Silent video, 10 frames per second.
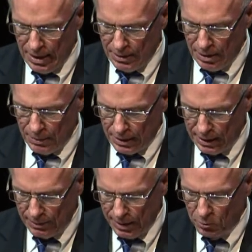
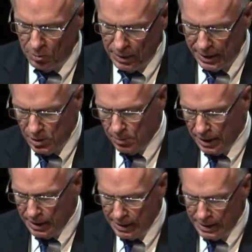typically being replaced
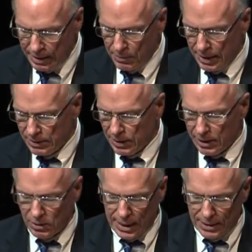by combined
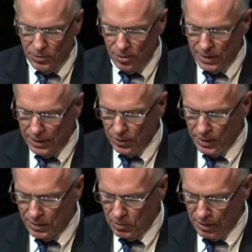cycle gas turbine
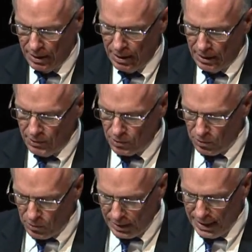units.
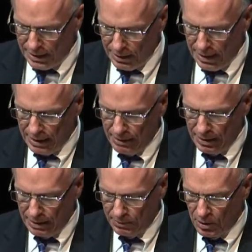So again,
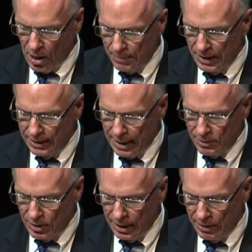the carbon
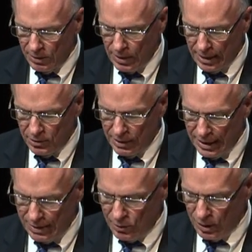intensity of the sector
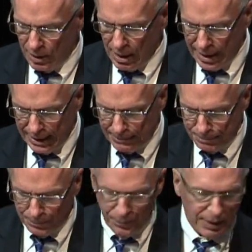is declining.
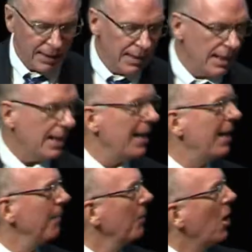
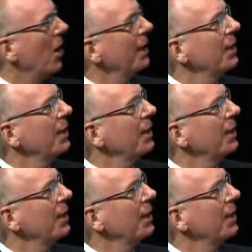On